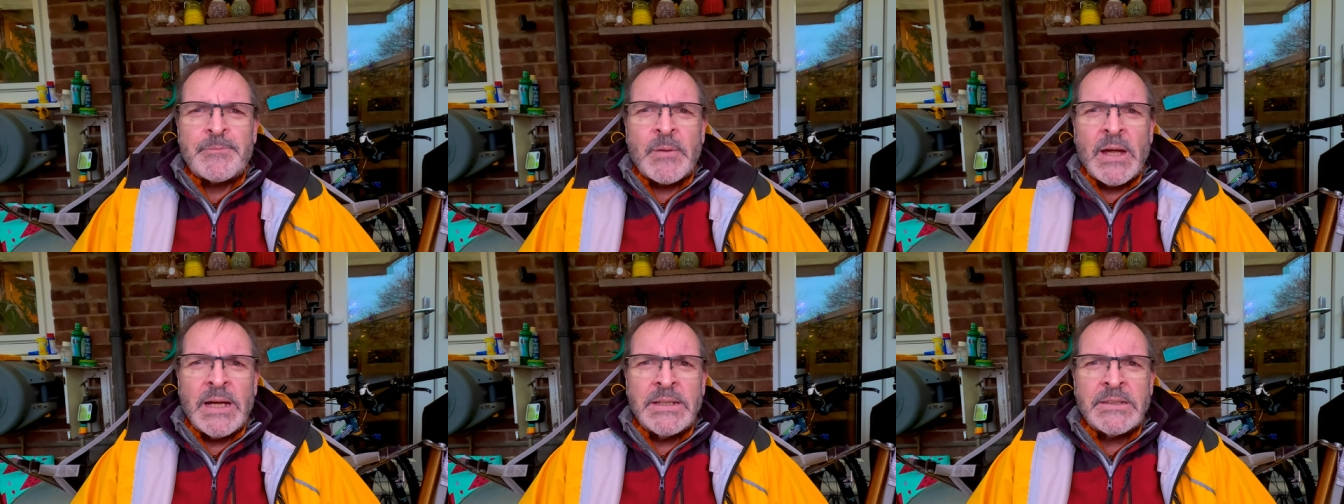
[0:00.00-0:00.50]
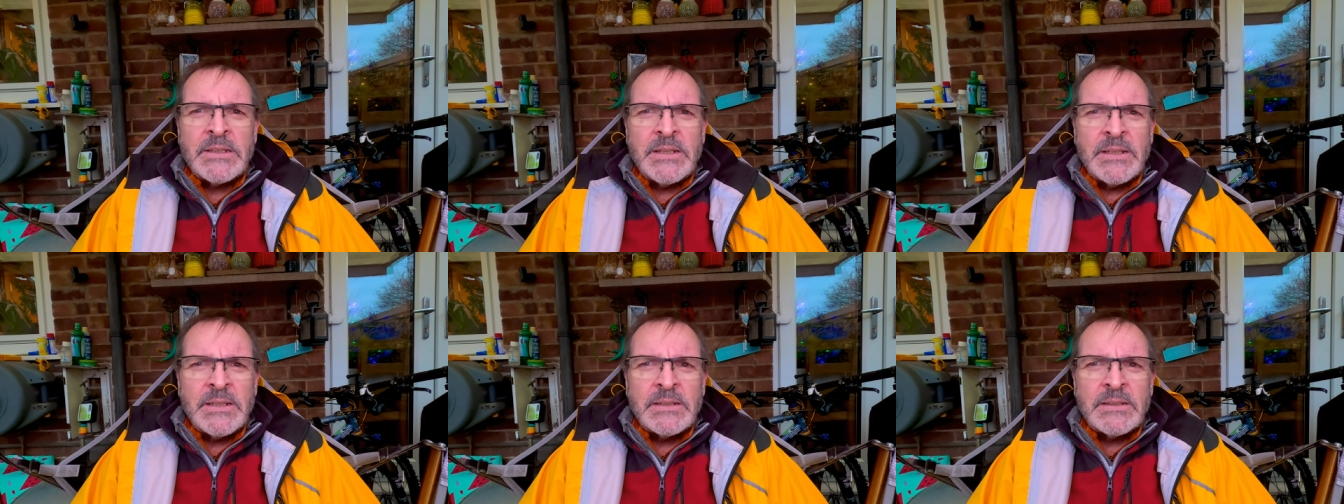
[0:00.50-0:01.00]
and
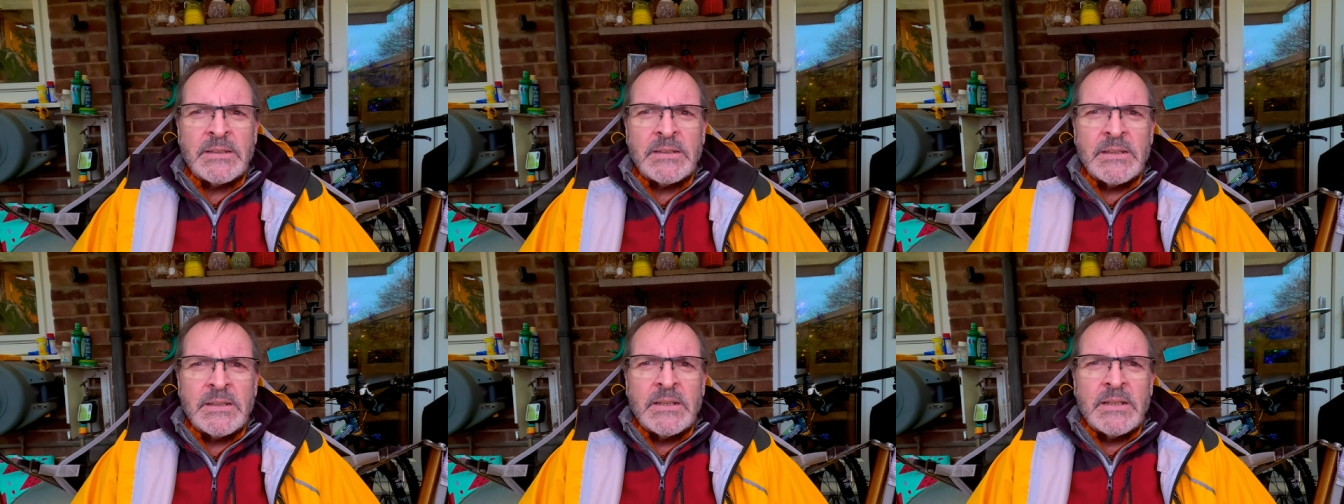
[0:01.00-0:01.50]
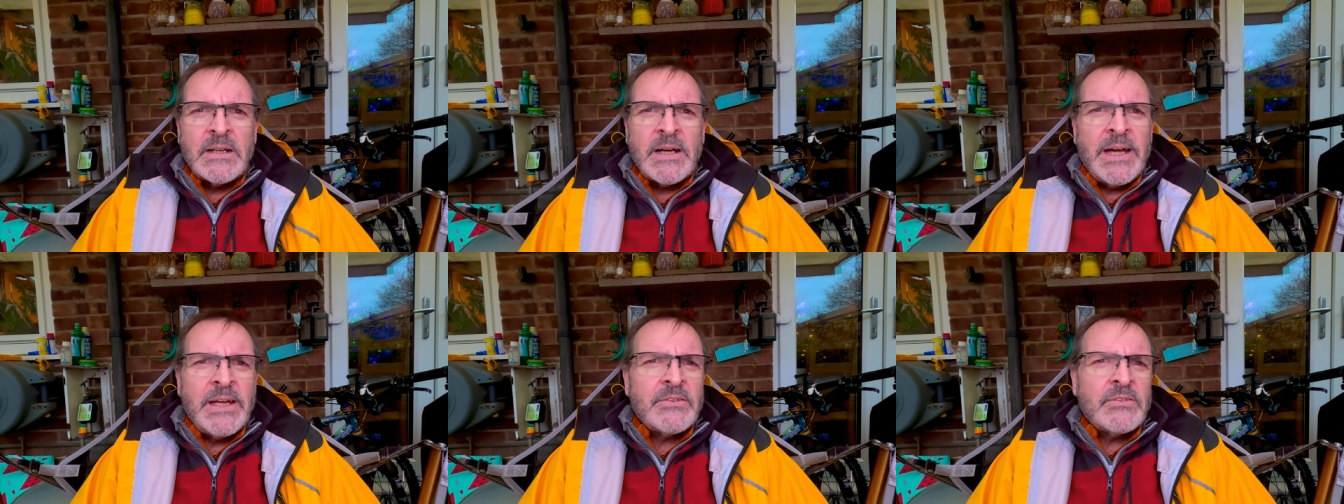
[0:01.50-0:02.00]
uh,
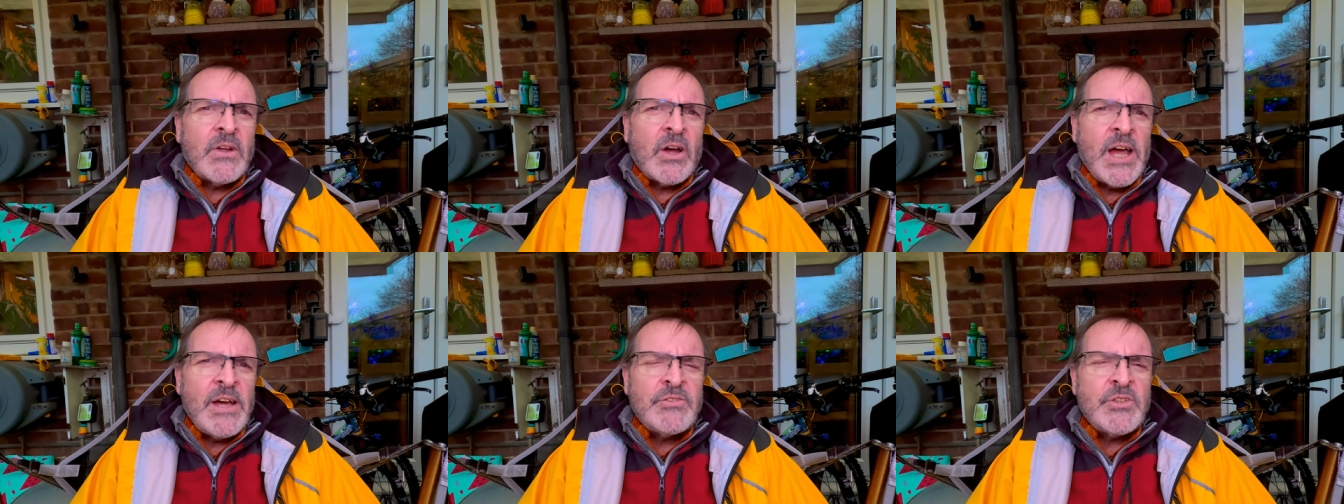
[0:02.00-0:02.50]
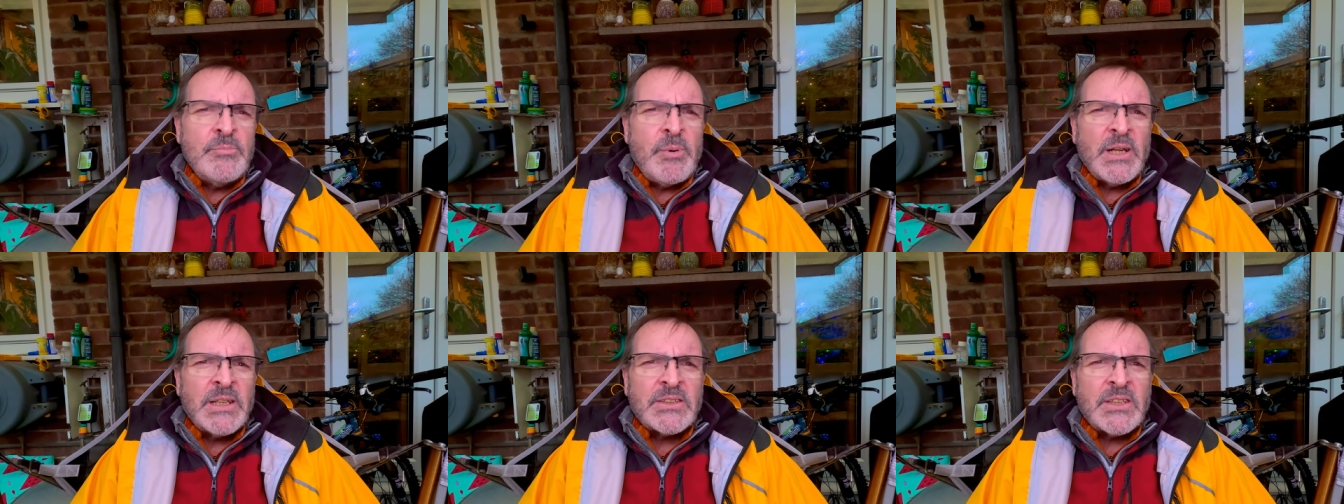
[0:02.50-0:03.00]
and I have two
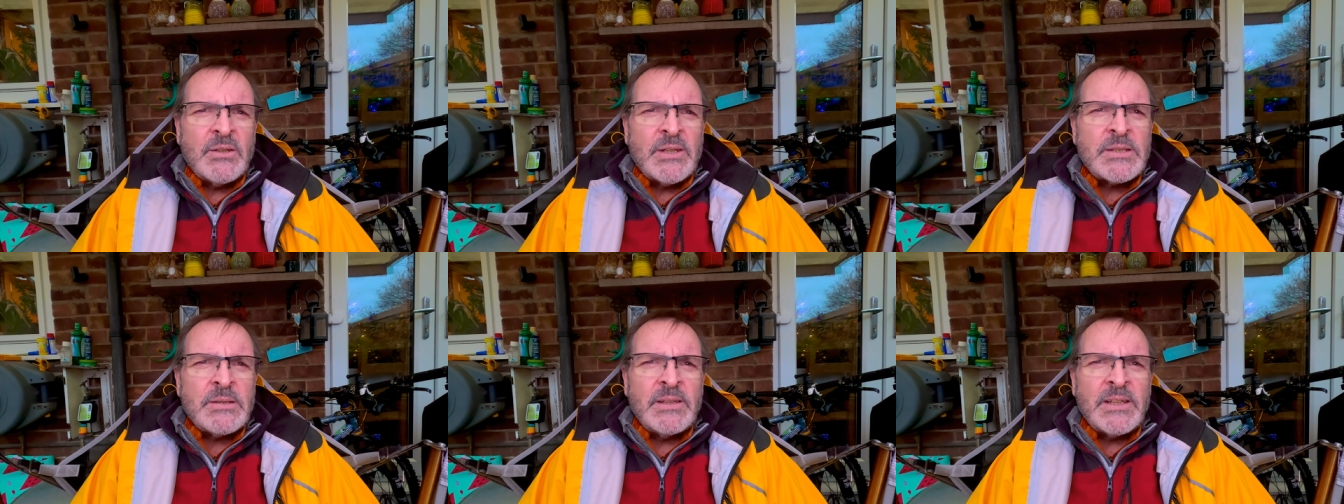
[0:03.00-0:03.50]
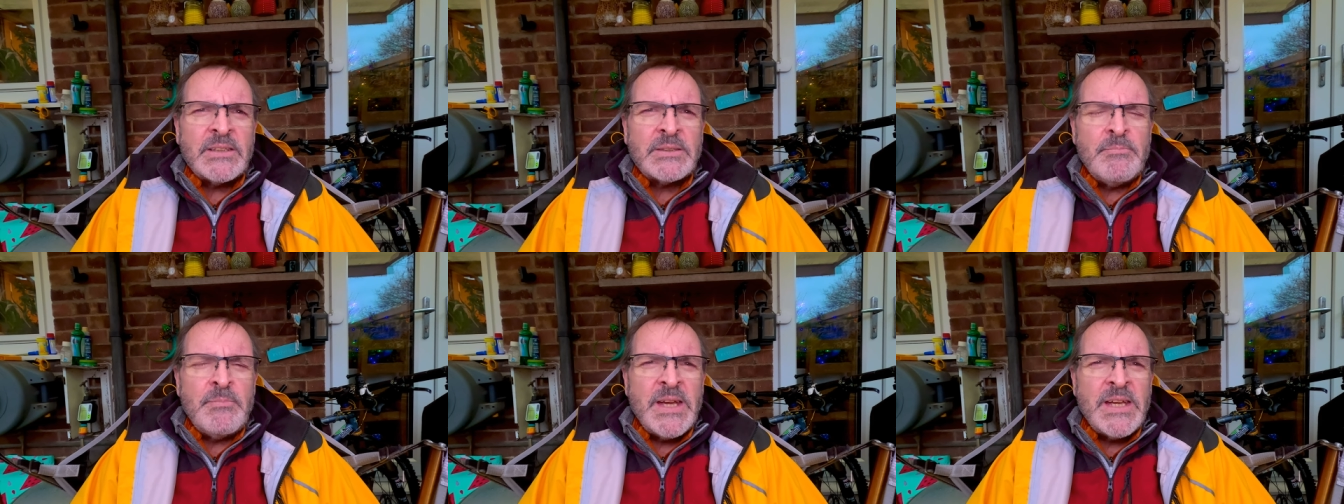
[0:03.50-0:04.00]
bikes, so it's it's
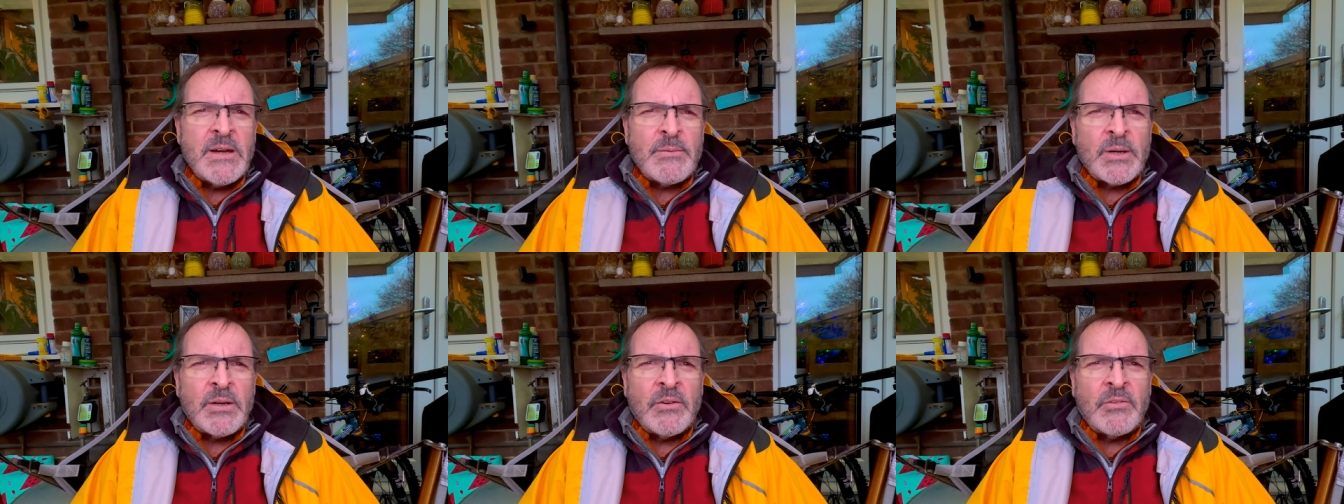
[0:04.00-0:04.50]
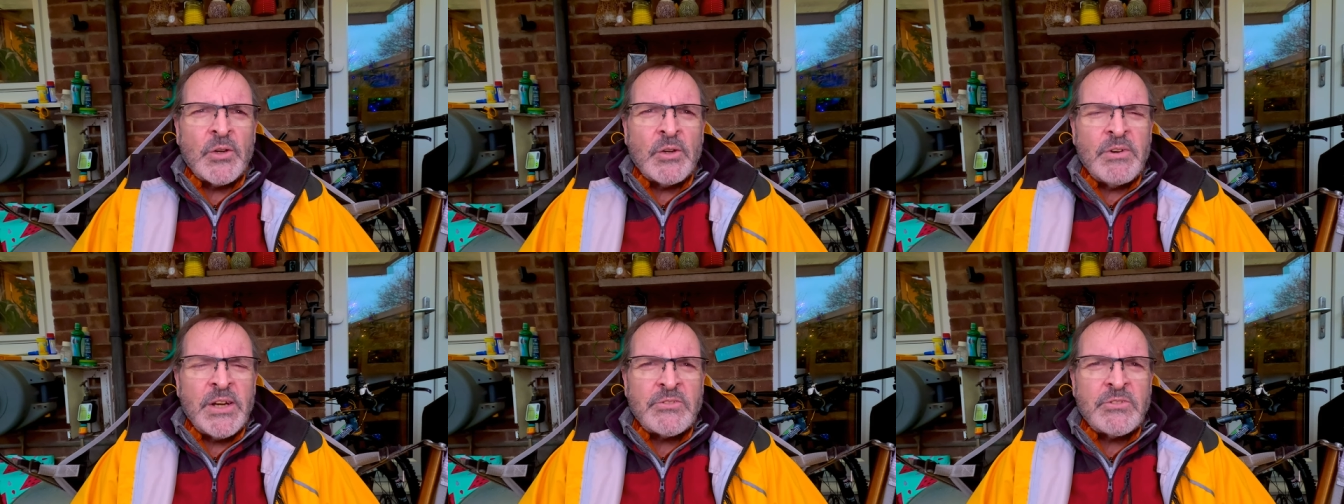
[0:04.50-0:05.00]
me. i I've got a
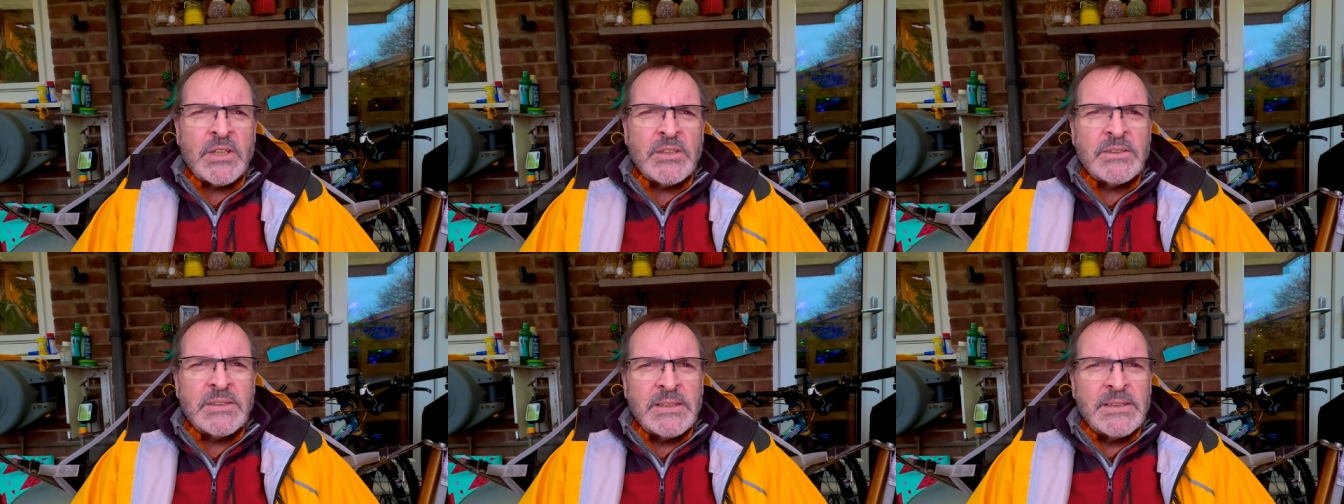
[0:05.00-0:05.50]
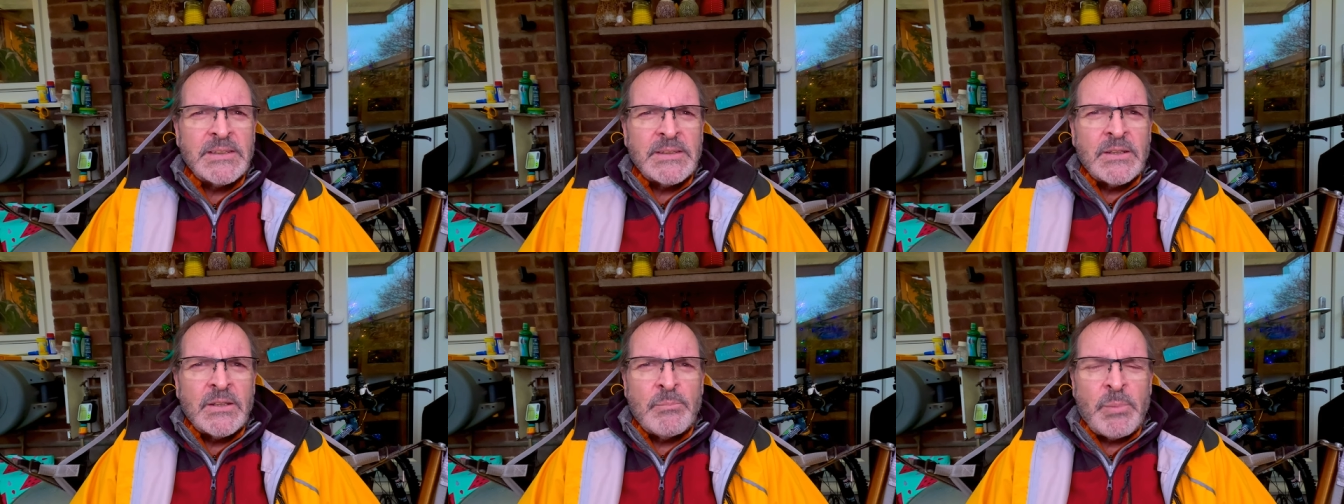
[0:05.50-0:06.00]
retro
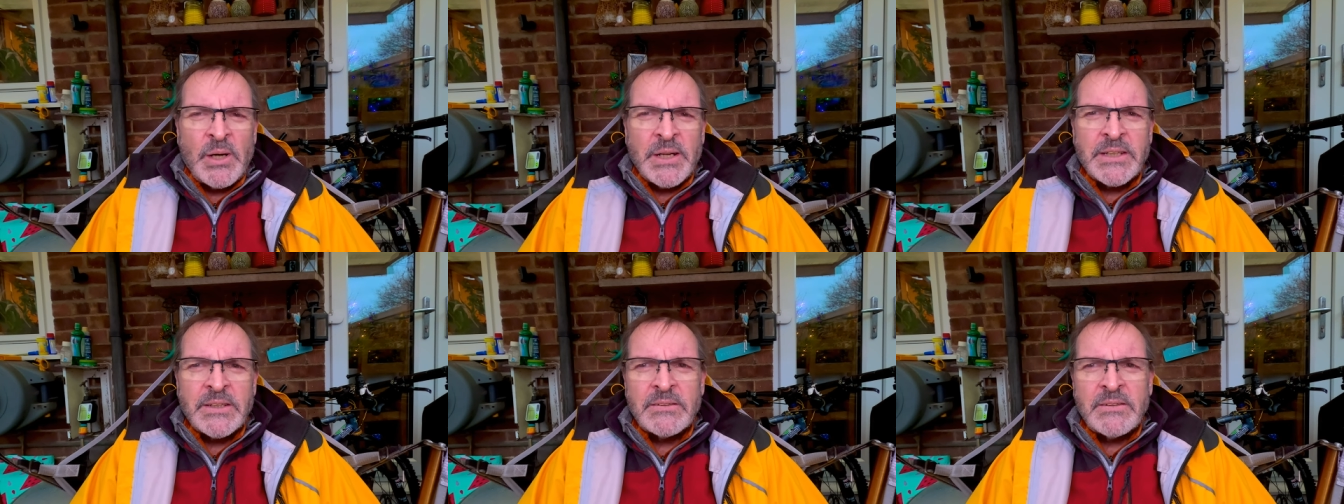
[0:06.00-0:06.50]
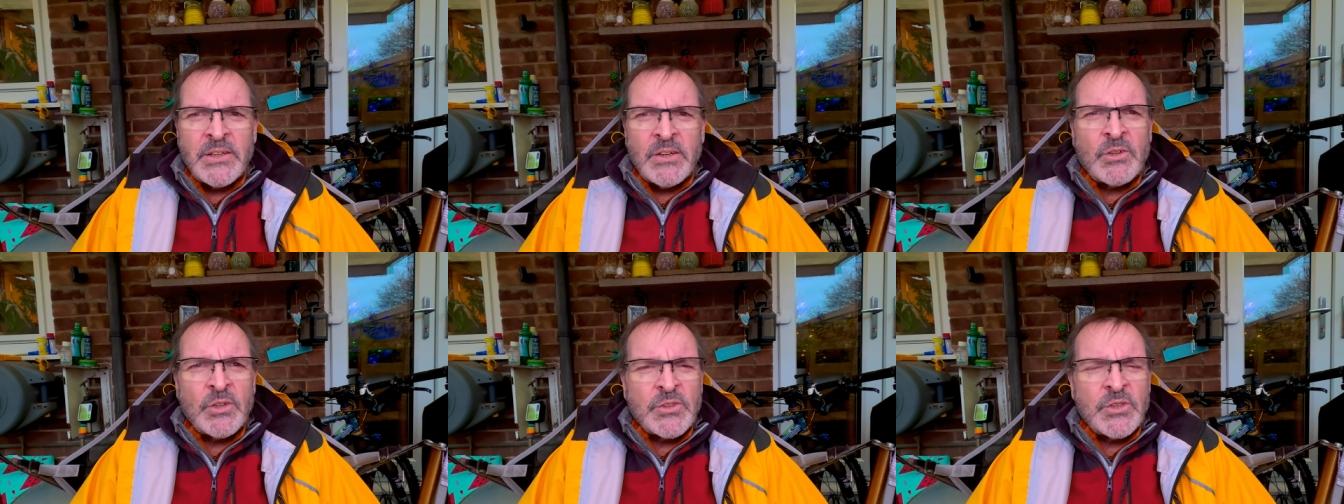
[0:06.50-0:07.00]
bike, and I've
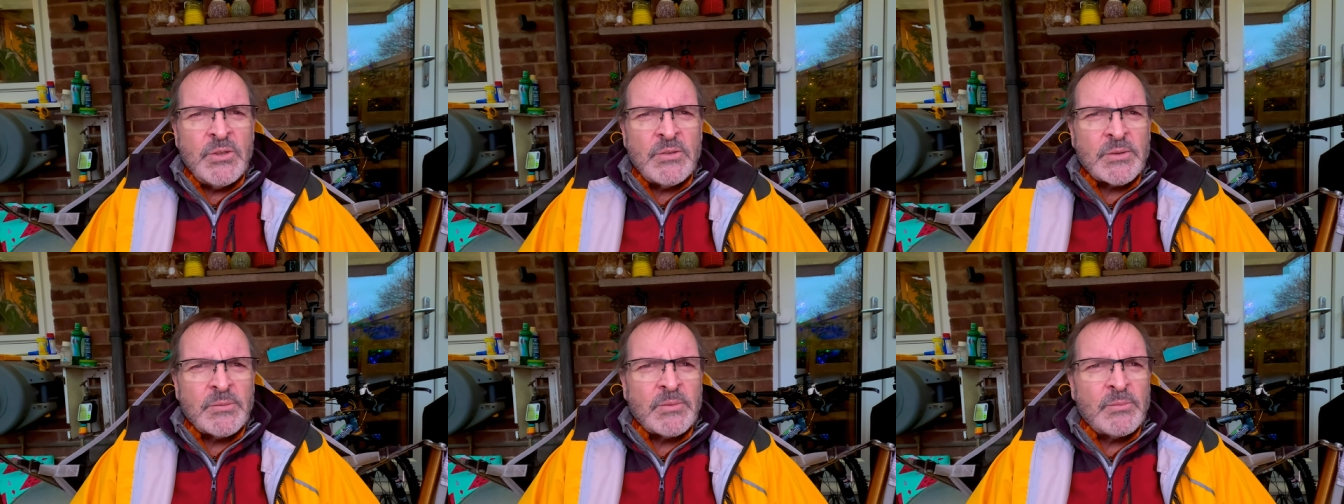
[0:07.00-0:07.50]
got two of them.